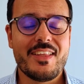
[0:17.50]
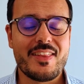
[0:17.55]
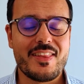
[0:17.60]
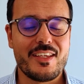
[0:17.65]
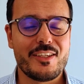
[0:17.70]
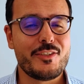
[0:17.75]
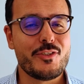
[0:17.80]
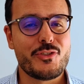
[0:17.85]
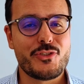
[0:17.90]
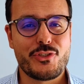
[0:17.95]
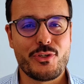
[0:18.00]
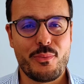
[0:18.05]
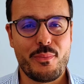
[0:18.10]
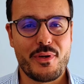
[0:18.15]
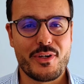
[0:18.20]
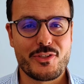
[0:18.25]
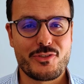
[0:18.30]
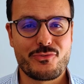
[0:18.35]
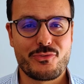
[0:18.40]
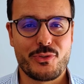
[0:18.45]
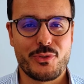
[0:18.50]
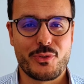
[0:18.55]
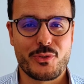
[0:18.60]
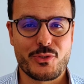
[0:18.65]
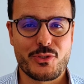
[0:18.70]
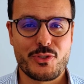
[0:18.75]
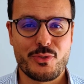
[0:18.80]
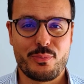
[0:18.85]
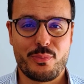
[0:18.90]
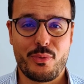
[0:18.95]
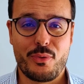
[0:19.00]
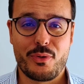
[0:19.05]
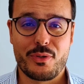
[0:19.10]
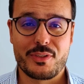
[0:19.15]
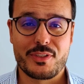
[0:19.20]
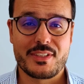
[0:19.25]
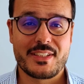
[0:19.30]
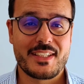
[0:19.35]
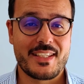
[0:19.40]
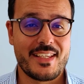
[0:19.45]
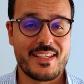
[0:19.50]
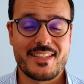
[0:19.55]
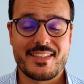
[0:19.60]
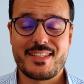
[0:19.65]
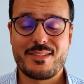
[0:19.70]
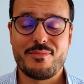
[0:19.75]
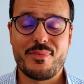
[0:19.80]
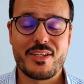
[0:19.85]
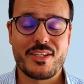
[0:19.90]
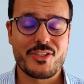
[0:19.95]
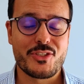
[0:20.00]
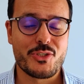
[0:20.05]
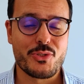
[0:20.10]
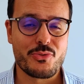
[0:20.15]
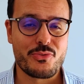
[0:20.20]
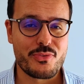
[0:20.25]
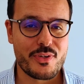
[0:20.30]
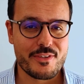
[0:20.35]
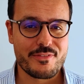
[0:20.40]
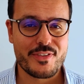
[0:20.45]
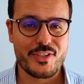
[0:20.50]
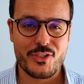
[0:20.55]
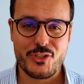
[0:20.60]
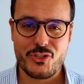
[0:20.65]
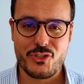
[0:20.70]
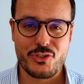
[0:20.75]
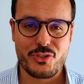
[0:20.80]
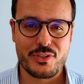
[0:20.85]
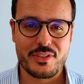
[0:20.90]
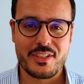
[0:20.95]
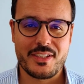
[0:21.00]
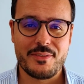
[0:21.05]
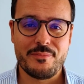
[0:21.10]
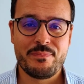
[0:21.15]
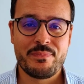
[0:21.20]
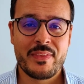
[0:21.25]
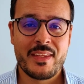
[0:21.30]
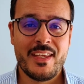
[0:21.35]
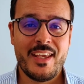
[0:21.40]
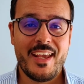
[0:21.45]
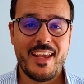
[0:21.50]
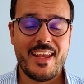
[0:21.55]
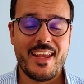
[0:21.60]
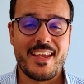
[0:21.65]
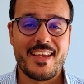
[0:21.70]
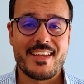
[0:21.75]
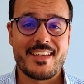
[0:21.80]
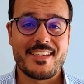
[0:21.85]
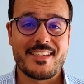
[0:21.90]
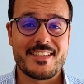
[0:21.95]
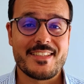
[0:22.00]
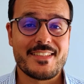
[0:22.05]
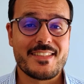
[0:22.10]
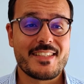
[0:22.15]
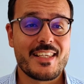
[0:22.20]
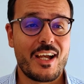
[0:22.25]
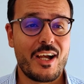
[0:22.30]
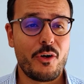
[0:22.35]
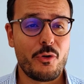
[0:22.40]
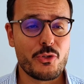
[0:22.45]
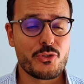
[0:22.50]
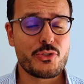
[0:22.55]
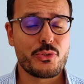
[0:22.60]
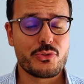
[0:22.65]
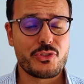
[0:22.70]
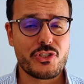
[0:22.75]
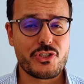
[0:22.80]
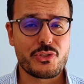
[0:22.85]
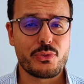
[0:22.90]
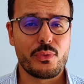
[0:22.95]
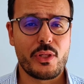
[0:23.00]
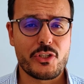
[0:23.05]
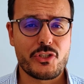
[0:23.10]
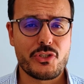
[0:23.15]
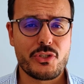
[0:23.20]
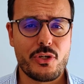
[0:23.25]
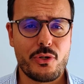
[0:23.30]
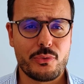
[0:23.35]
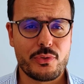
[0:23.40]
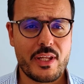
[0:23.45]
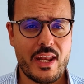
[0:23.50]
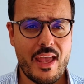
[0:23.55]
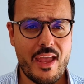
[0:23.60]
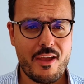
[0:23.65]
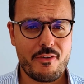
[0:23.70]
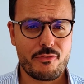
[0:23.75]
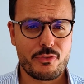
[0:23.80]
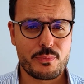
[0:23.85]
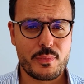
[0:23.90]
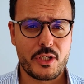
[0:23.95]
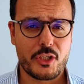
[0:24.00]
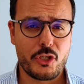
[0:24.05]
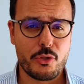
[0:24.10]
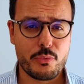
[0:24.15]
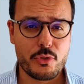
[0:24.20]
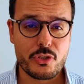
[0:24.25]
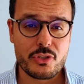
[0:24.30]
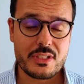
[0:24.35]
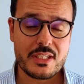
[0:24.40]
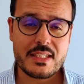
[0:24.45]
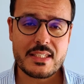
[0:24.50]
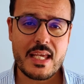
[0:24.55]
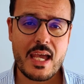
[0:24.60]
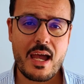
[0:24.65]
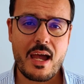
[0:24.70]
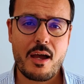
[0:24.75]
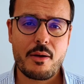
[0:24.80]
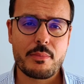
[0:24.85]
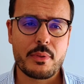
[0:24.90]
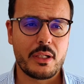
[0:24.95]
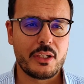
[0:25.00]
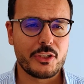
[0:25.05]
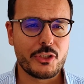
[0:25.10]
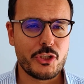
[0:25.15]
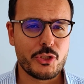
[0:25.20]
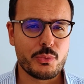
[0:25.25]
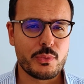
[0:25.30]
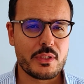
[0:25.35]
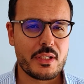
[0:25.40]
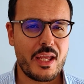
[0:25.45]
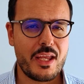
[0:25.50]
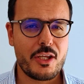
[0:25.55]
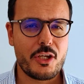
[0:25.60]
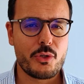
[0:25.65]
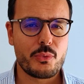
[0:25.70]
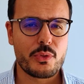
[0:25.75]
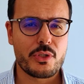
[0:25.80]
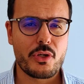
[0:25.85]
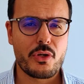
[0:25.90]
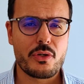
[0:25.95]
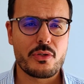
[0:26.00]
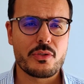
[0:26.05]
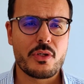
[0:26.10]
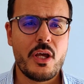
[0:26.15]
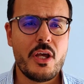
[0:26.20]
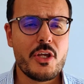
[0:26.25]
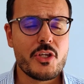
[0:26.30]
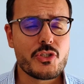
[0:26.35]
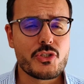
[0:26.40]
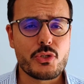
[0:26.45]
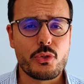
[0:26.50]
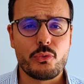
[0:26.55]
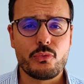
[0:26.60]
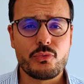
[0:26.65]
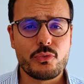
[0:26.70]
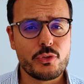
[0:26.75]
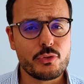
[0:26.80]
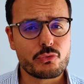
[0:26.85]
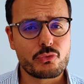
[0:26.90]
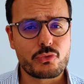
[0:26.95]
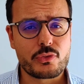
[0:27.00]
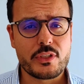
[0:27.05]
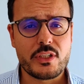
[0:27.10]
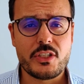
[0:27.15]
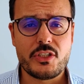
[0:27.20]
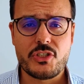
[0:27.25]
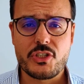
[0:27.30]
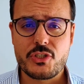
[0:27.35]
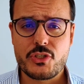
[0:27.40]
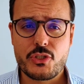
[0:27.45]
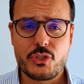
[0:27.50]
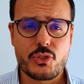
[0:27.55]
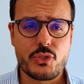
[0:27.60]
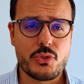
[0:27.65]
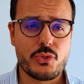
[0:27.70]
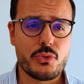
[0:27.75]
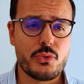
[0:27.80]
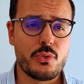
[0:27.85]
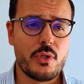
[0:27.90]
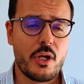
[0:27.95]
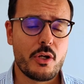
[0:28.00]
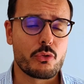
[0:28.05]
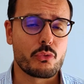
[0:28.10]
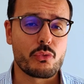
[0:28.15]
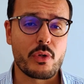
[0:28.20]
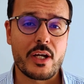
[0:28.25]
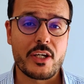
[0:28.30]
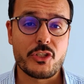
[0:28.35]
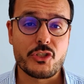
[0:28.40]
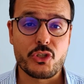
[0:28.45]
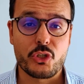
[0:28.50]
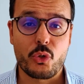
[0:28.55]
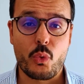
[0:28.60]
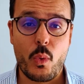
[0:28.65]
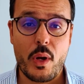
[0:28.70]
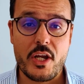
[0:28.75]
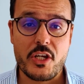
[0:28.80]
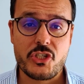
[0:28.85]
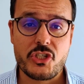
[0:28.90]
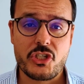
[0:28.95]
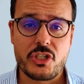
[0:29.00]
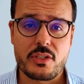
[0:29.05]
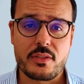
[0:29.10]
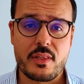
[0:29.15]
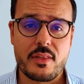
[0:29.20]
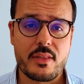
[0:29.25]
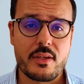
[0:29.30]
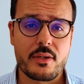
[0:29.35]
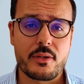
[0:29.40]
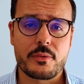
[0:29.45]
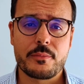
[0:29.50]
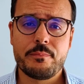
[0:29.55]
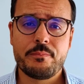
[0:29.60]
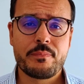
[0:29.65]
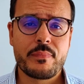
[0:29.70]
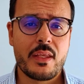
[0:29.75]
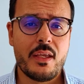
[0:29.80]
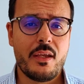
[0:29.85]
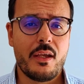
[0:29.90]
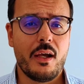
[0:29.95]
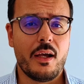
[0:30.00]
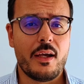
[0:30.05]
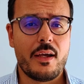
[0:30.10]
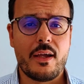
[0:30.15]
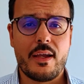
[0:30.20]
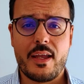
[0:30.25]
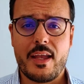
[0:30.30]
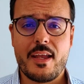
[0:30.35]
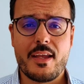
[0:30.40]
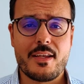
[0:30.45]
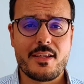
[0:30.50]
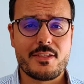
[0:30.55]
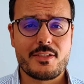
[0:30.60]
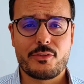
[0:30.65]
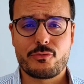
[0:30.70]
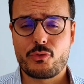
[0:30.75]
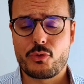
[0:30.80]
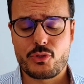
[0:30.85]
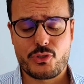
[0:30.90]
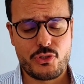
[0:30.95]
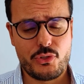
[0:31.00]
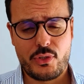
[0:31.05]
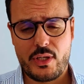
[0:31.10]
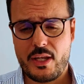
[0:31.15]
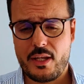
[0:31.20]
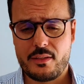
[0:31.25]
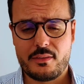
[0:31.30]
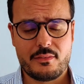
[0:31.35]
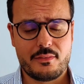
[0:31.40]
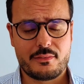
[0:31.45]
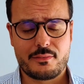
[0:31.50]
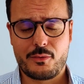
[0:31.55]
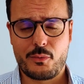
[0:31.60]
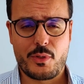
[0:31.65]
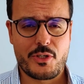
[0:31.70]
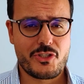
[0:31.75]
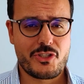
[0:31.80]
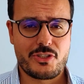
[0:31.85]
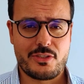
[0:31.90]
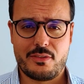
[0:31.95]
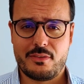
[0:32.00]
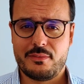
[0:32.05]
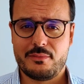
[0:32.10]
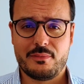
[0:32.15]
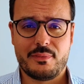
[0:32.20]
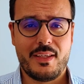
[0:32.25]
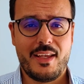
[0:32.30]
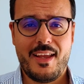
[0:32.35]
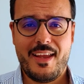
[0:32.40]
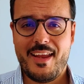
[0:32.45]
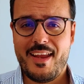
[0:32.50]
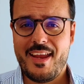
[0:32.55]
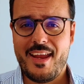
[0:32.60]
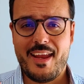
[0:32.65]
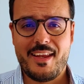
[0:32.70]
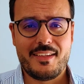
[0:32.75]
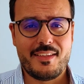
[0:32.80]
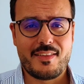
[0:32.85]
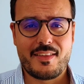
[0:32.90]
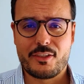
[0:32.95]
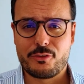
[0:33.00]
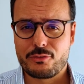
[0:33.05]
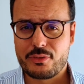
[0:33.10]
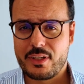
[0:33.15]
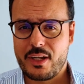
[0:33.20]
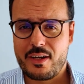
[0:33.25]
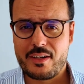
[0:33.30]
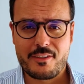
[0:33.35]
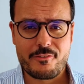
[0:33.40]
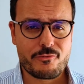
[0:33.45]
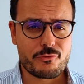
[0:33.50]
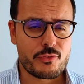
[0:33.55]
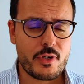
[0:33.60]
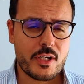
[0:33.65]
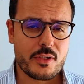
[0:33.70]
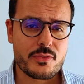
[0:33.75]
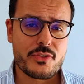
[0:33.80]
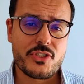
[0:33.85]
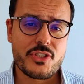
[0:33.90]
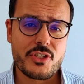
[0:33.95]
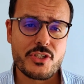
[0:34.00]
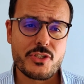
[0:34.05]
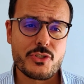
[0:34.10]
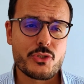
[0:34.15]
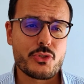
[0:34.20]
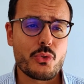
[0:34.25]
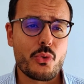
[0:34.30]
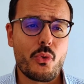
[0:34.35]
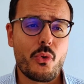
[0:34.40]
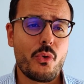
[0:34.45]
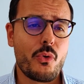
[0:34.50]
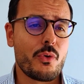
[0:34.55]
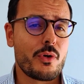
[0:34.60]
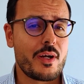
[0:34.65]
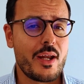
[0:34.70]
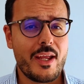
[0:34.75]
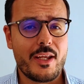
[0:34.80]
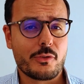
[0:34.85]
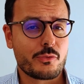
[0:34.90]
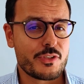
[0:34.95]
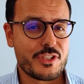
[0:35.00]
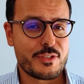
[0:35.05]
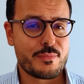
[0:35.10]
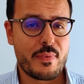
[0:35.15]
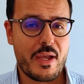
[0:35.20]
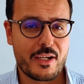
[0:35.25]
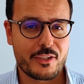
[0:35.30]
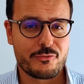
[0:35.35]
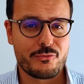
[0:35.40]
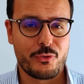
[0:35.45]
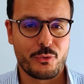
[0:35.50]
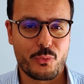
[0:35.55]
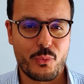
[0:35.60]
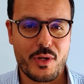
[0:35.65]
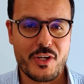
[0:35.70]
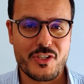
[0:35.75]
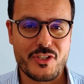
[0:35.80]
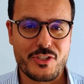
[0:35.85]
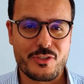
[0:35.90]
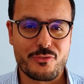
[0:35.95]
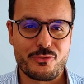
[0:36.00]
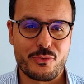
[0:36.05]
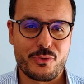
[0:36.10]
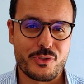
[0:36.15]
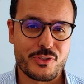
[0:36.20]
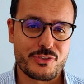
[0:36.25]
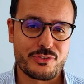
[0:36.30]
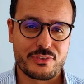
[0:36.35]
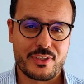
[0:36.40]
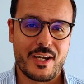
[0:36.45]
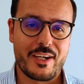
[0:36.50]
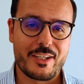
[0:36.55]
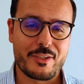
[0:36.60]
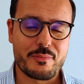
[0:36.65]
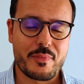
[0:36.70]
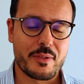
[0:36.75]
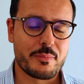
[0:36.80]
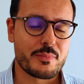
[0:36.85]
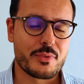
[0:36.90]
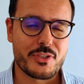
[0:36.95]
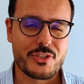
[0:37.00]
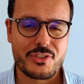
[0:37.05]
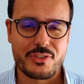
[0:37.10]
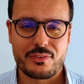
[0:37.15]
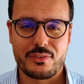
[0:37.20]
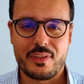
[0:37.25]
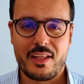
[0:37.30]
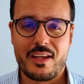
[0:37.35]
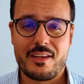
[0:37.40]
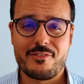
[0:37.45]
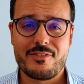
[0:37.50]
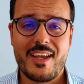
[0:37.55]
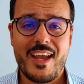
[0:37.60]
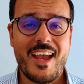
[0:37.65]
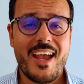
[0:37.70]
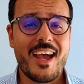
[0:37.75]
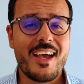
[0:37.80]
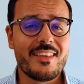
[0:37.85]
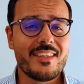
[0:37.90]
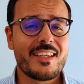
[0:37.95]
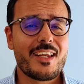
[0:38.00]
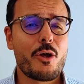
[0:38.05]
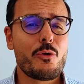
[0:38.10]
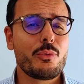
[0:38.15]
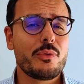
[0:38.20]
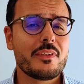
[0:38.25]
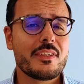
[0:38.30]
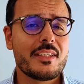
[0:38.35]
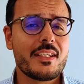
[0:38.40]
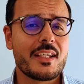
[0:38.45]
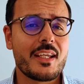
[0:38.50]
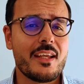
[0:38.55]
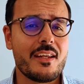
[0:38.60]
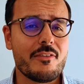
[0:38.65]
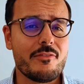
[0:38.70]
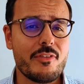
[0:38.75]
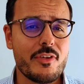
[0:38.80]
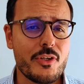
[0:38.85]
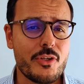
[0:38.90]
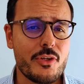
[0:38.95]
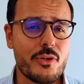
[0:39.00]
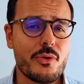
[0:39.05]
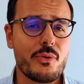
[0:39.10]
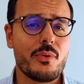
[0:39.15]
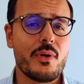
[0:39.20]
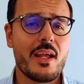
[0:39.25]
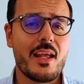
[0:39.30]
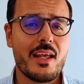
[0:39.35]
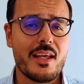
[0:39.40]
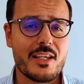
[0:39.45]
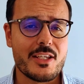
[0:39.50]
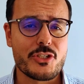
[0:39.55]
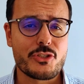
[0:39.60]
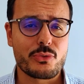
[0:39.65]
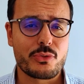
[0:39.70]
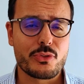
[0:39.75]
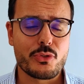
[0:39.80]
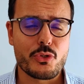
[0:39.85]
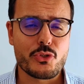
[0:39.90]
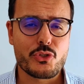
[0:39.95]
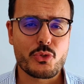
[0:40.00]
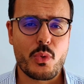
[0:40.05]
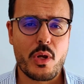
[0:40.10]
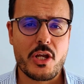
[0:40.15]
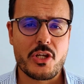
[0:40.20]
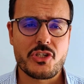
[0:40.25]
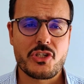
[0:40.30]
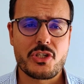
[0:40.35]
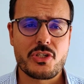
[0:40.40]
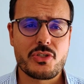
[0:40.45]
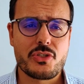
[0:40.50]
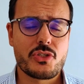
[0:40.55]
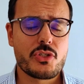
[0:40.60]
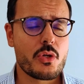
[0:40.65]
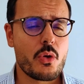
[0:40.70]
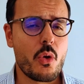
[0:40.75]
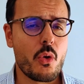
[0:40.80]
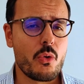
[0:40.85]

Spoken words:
Thank you so much for your support. It's been a terrific journey. And also, just to let you know that I have on my community tab a Q&A going on, so feel free just to write your question there. And of course, you can question anything regarding fragrances, or a respectful question, of course, regarding my personal life, and then I will dedicate a video answering those questions.